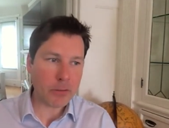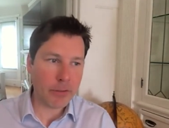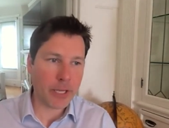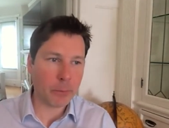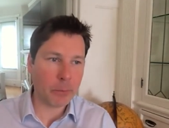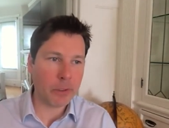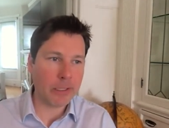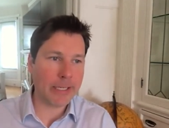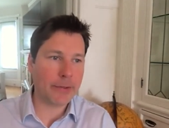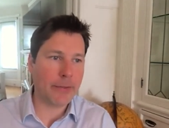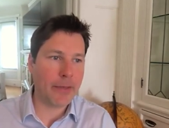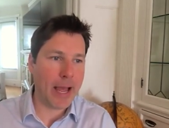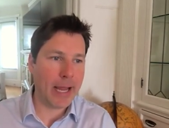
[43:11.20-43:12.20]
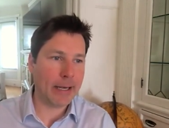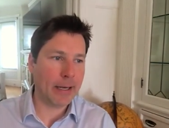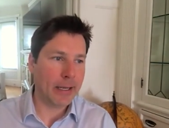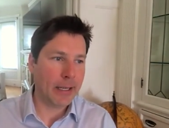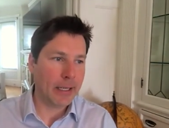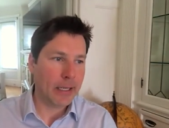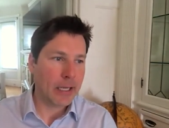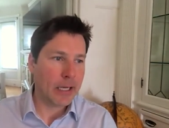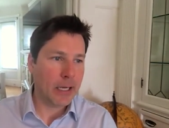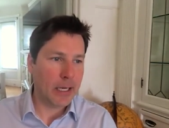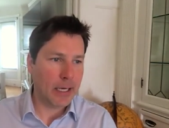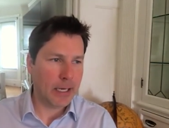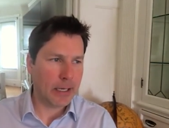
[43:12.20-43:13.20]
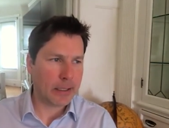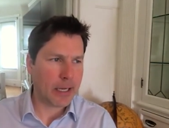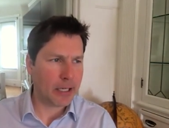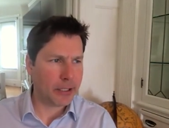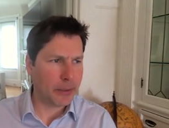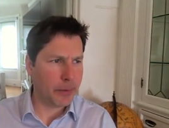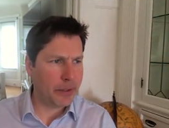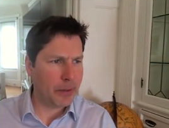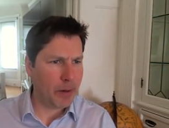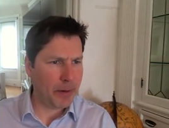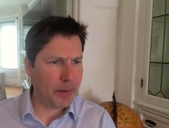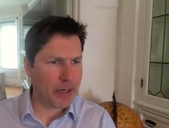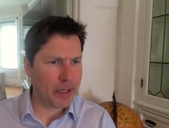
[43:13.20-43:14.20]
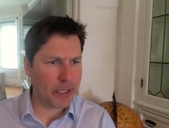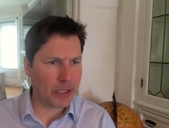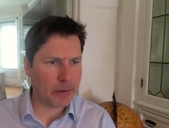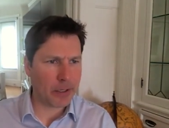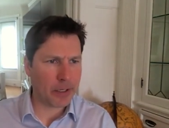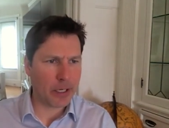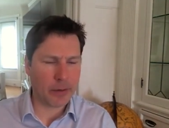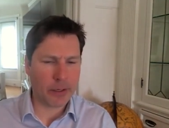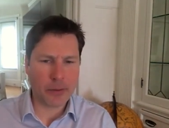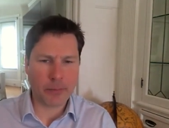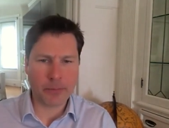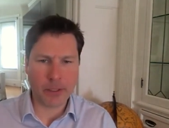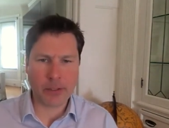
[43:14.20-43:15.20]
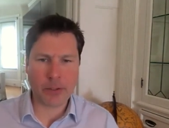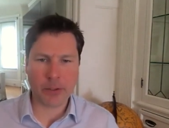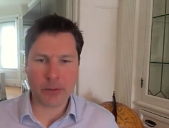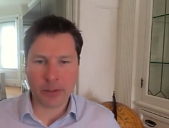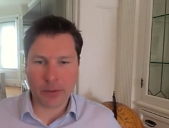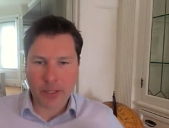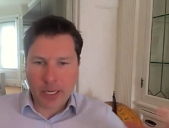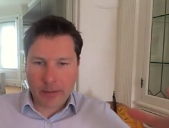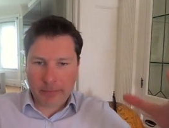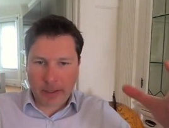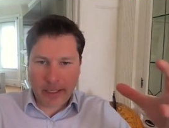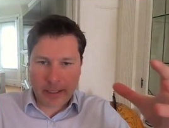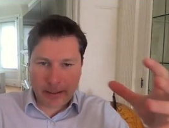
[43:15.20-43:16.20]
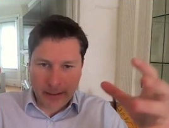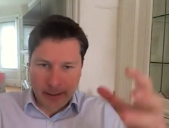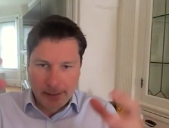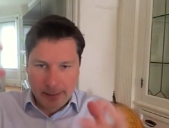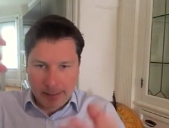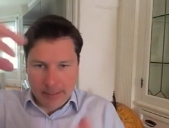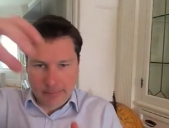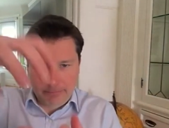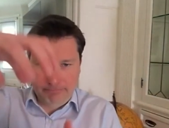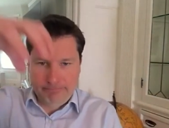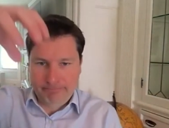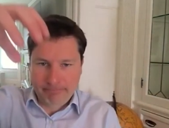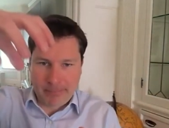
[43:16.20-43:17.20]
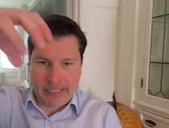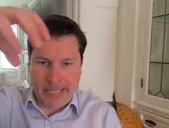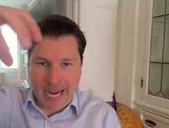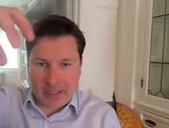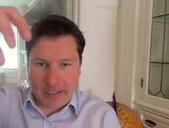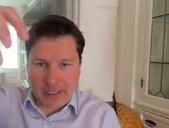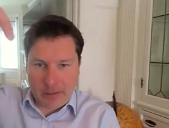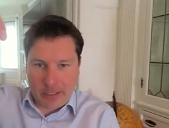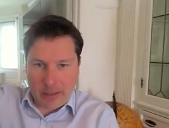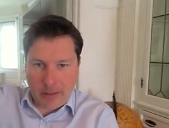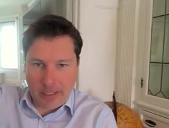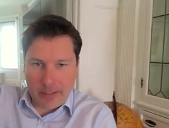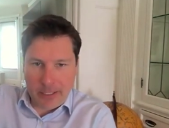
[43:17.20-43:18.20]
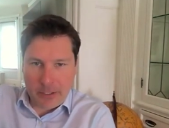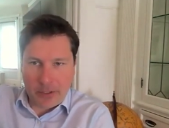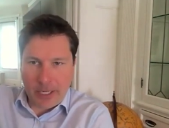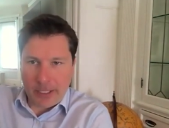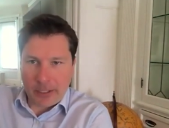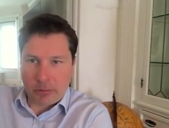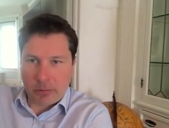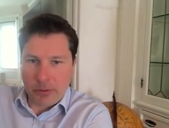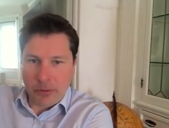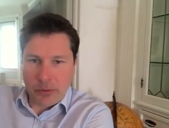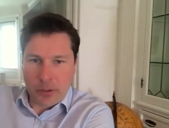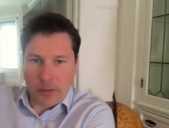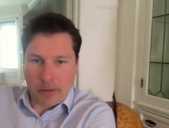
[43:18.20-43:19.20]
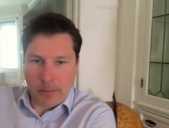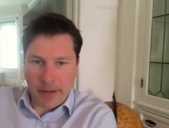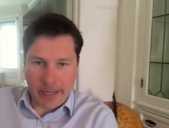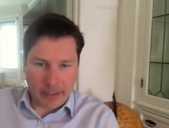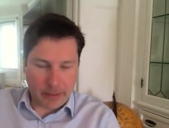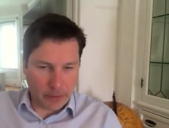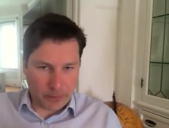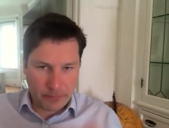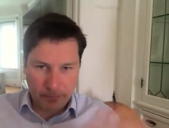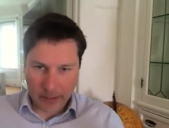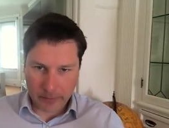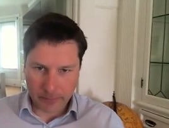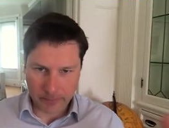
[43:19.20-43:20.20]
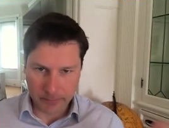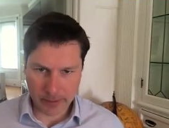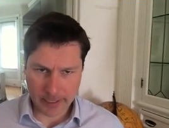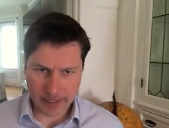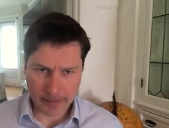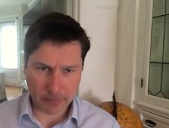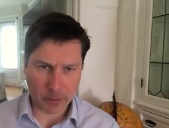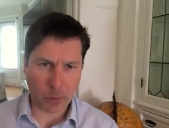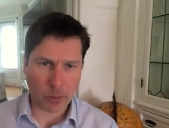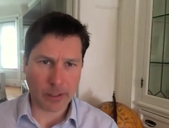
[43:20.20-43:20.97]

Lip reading: They released that. Gosh, I want to say maybe about a year ago. It's just this kind of like gangly looking thing that just kind of cruises over a base. It's recorded